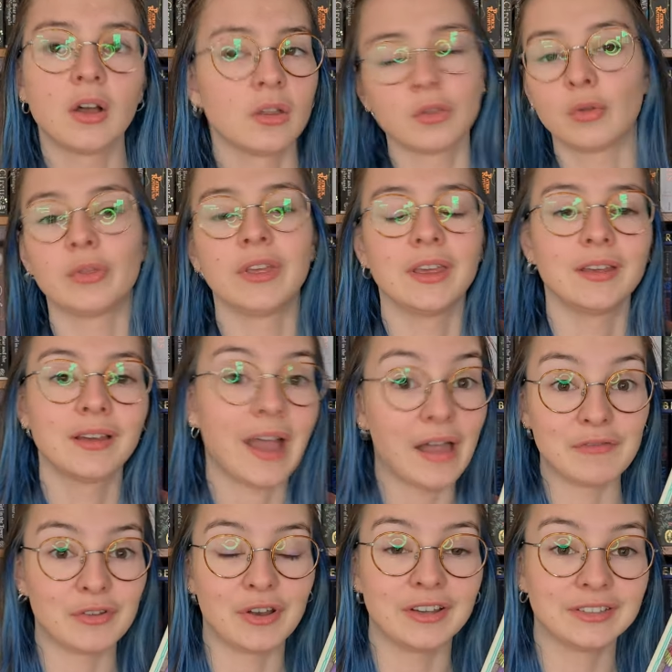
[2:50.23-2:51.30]
Although they
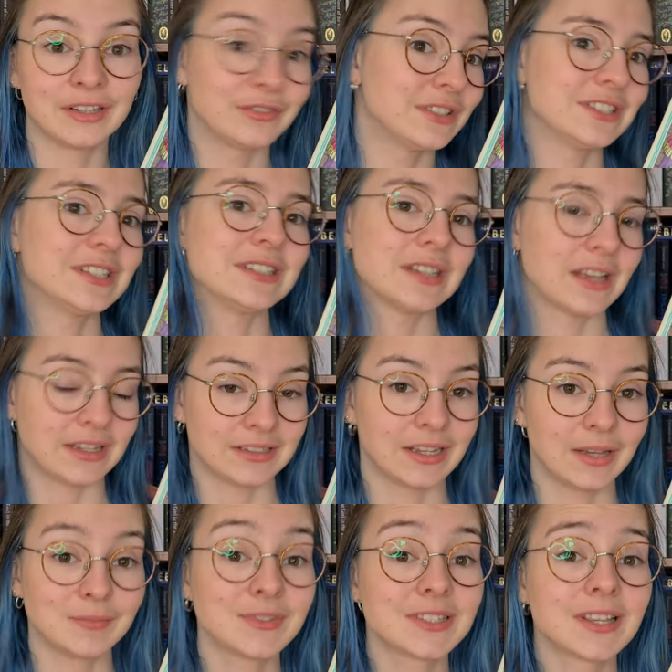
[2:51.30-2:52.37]
have their differences at
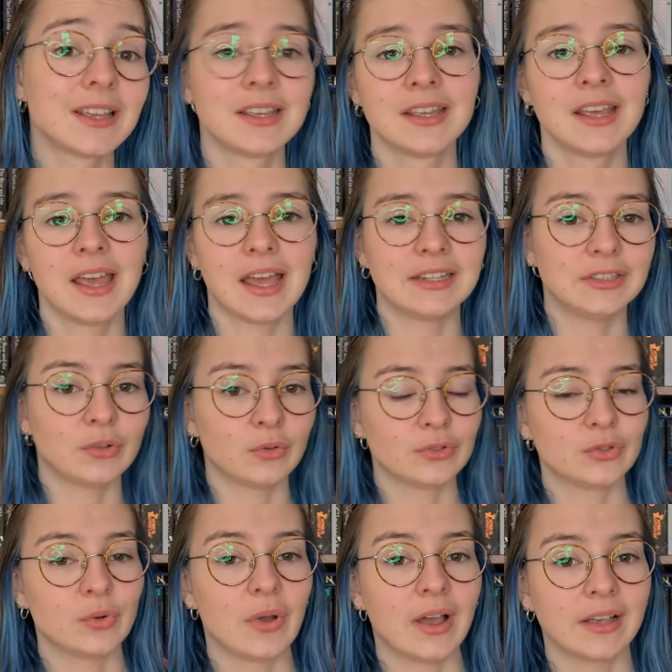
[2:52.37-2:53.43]
times, and he
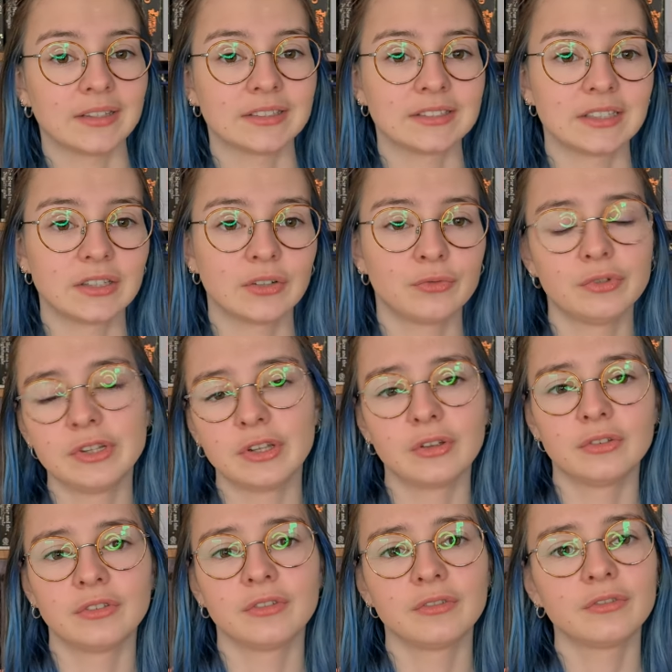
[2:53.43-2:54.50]
also has a really
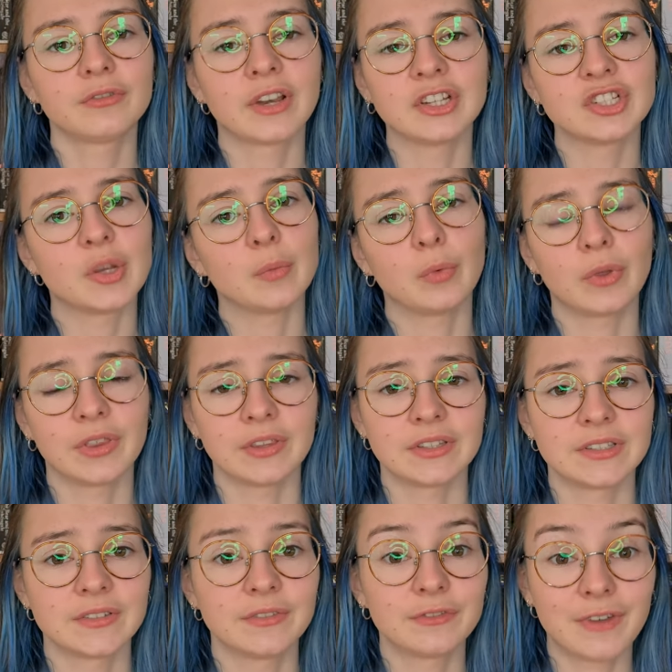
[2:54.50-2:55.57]
good friendship with
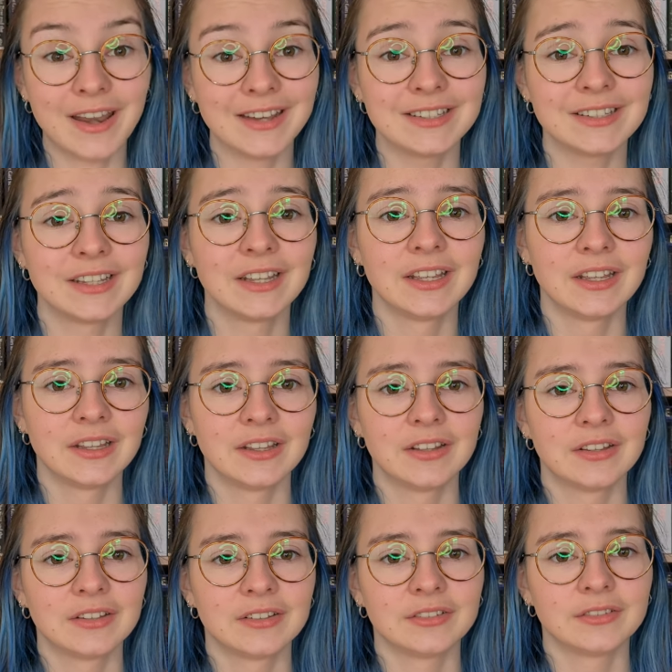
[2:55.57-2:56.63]
his friend
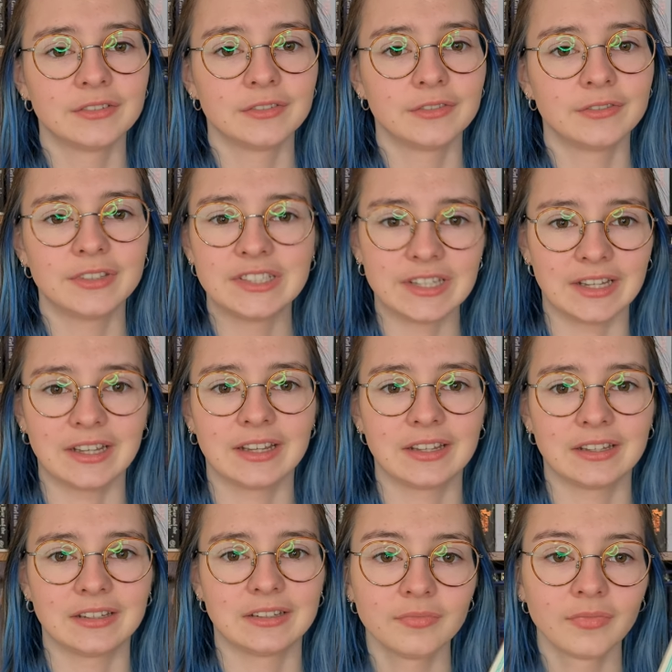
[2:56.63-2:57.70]
Vitek,
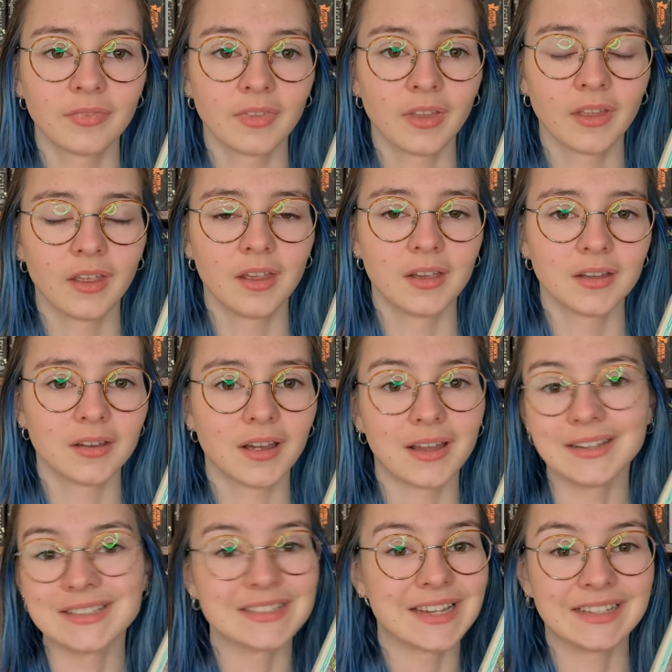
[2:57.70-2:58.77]

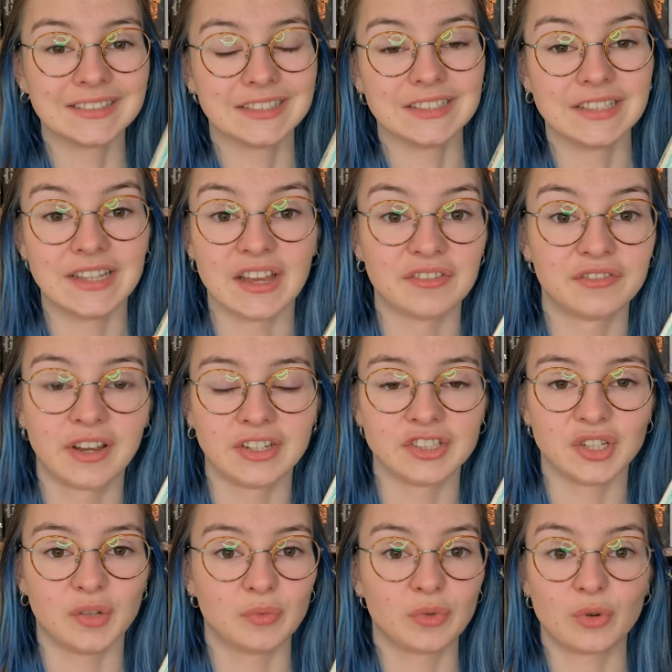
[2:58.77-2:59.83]
and it's nice to see that
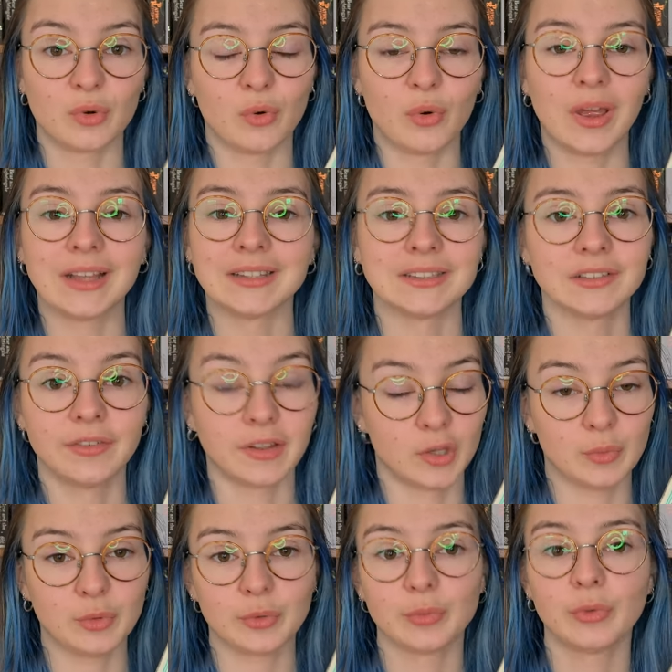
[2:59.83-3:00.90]
friendship grow and
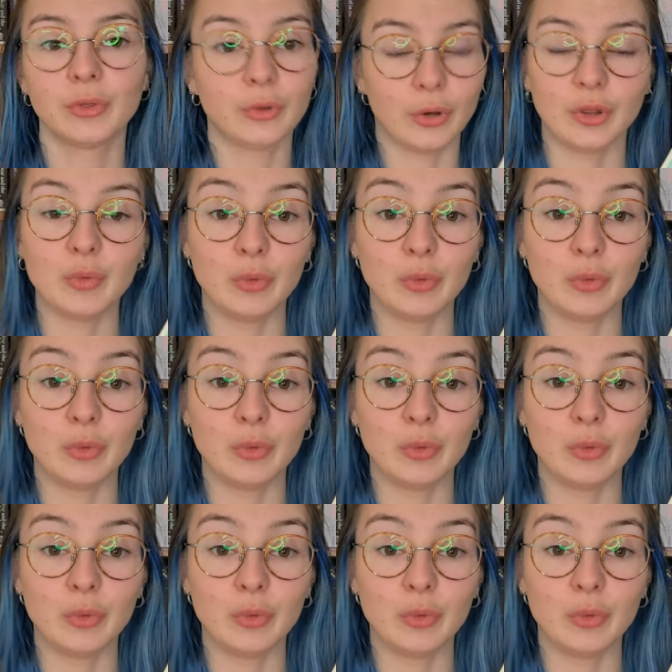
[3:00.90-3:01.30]
develop throughout